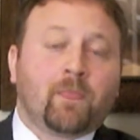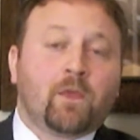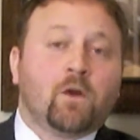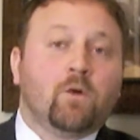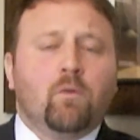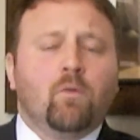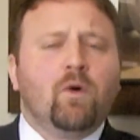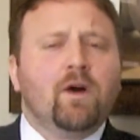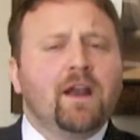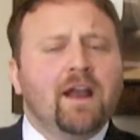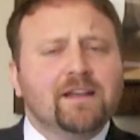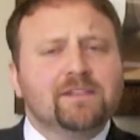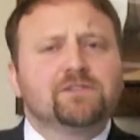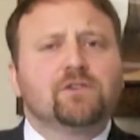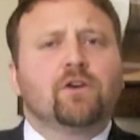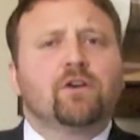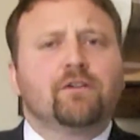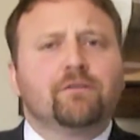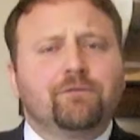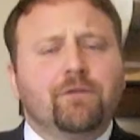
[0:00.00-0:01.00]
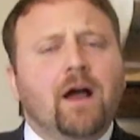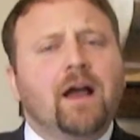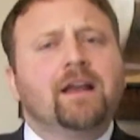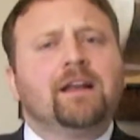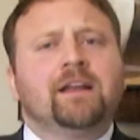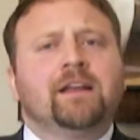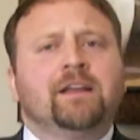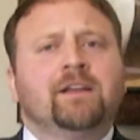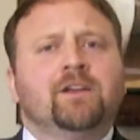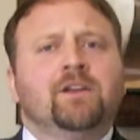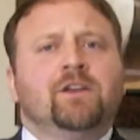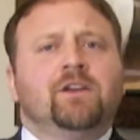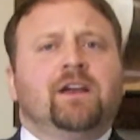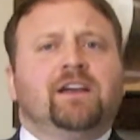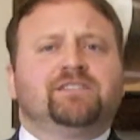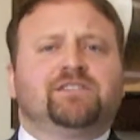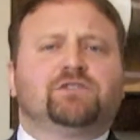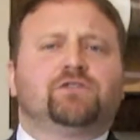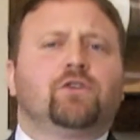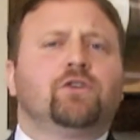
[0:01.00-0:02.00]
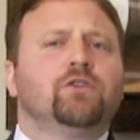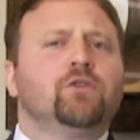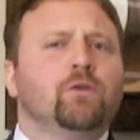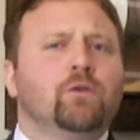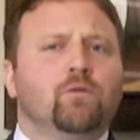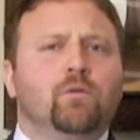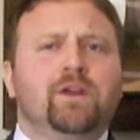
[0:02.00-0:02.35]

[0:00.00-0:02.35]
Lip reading: What I started finding as I started doing